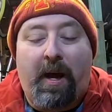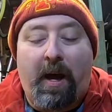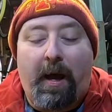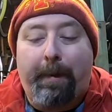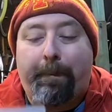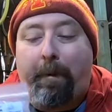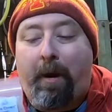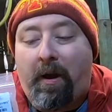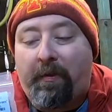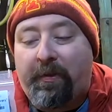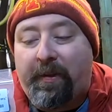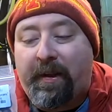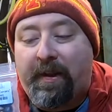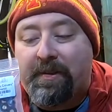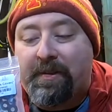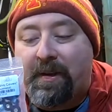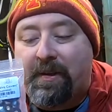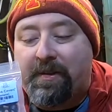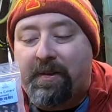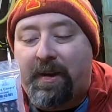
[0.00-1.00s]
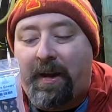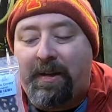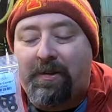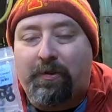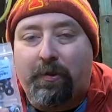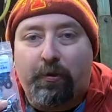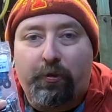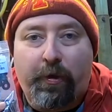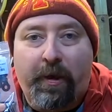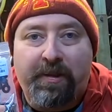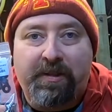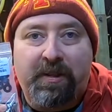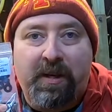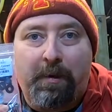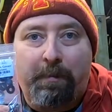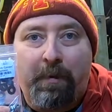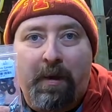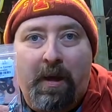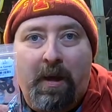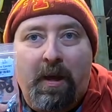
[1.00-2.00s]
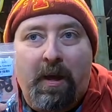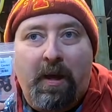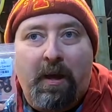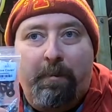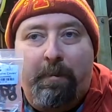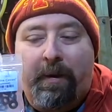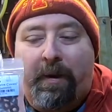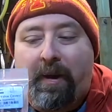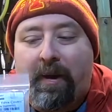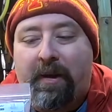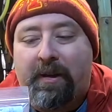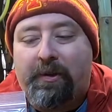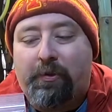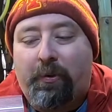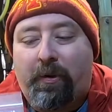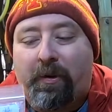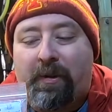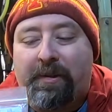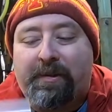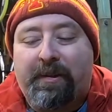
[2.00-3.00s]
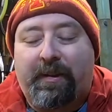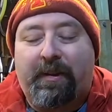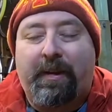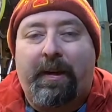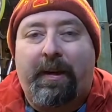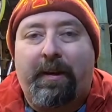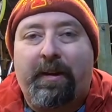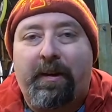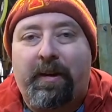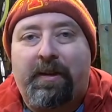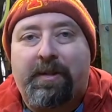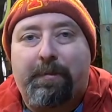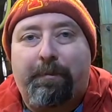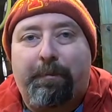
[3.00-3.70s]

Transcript: I bought these as a nice little dress up, because realistically, the nuts